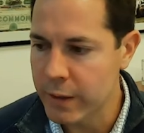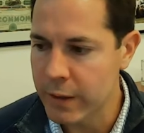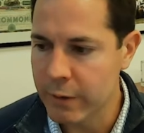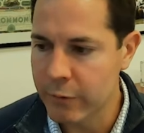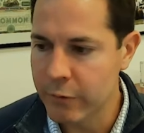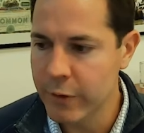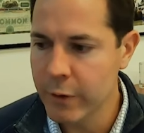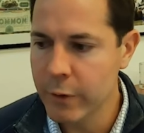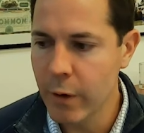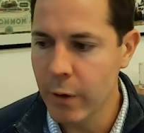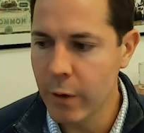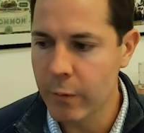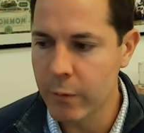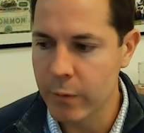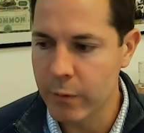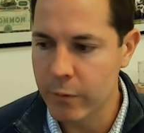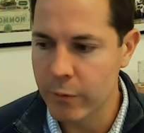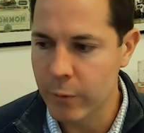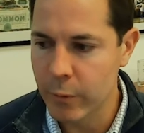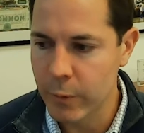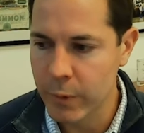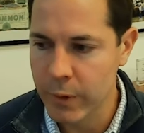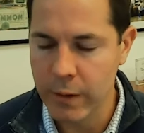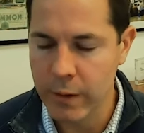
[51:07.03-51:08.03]
If you don't
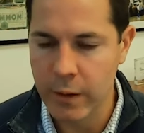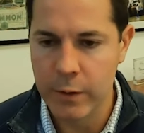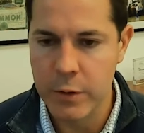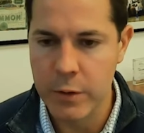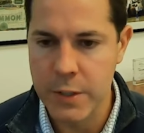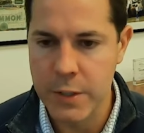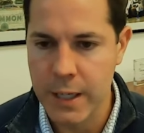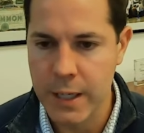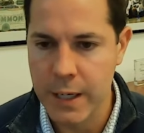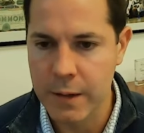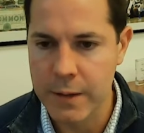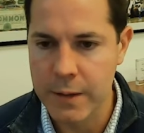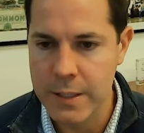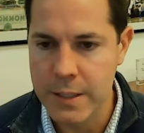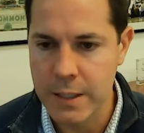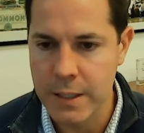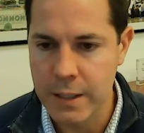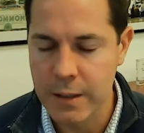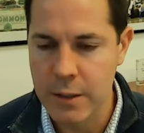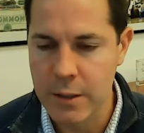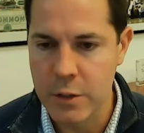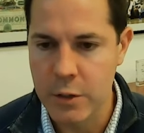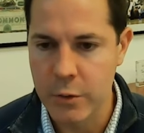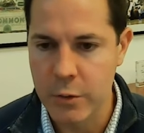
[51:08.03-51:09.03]
really understand this
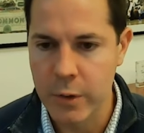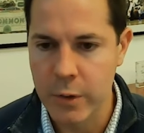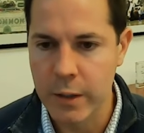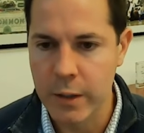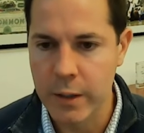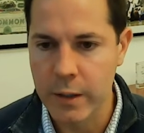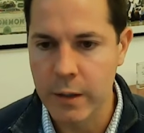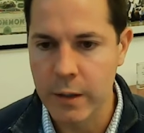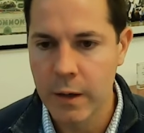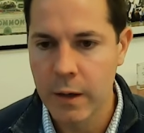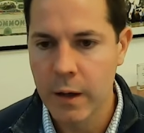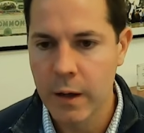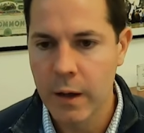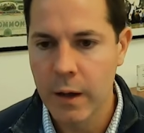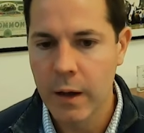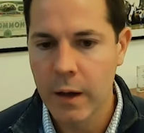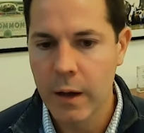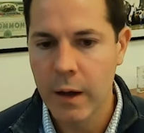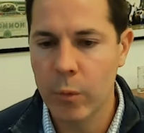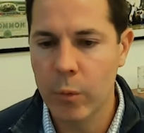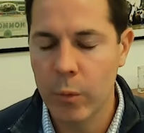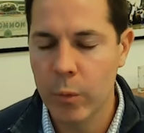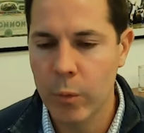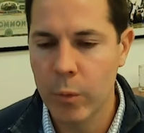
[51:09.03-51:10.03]
industry,
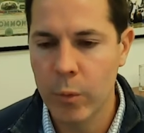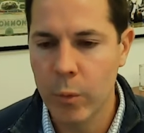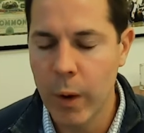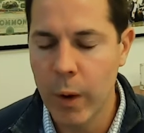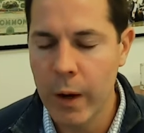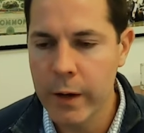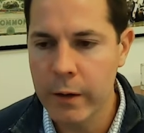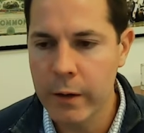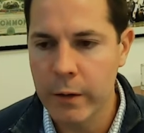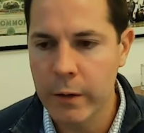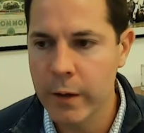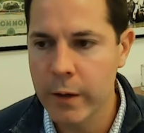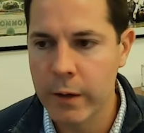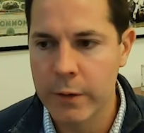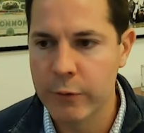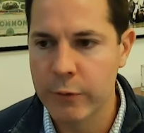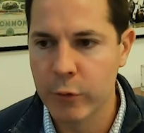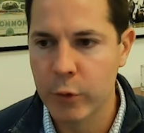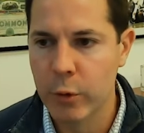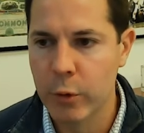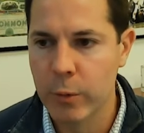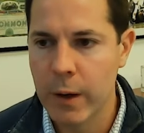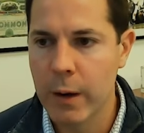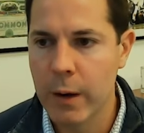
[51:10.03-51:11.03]
why are you going to
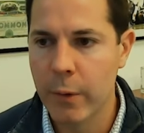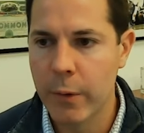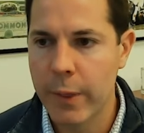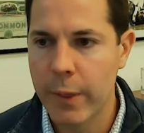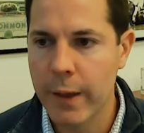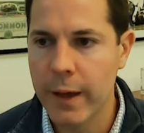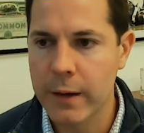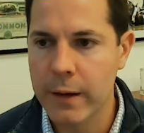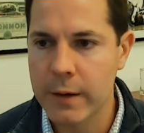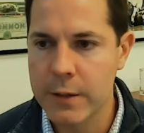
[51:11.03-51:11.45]
fool around with that?